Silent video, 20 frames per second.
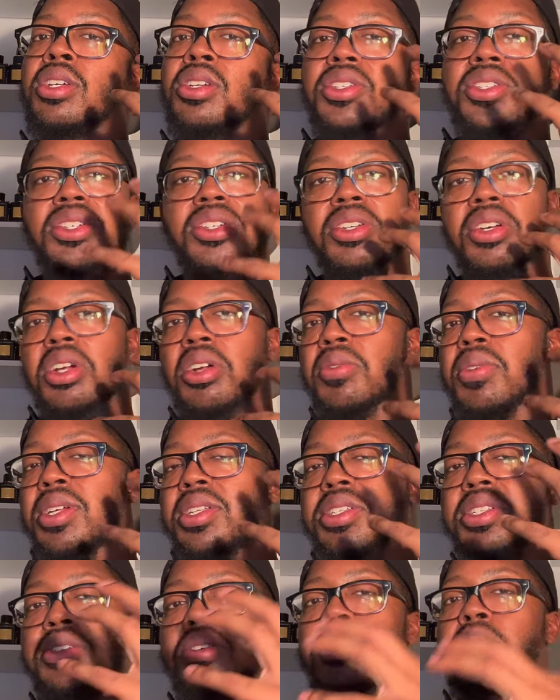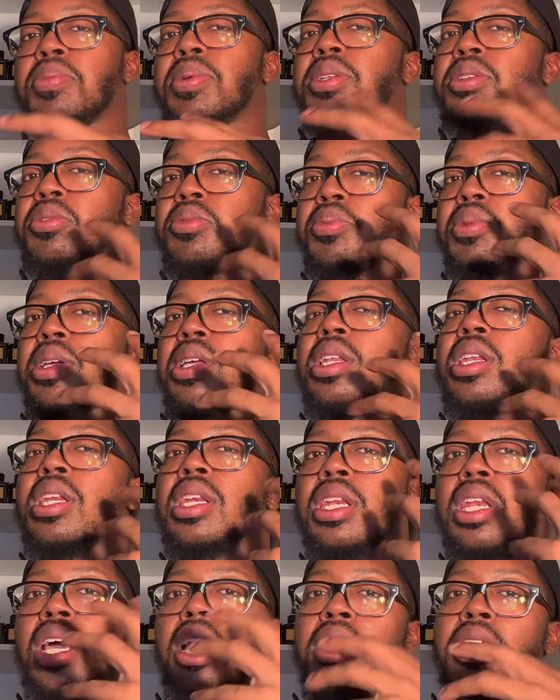sugary, syrupy, sweet,
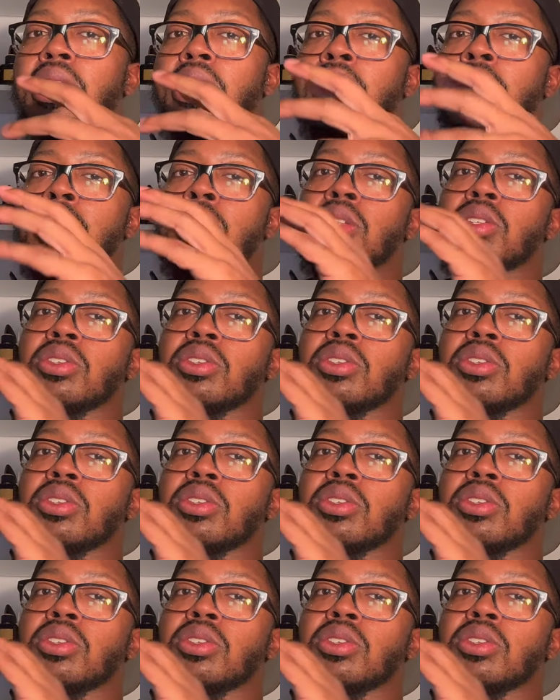nutty,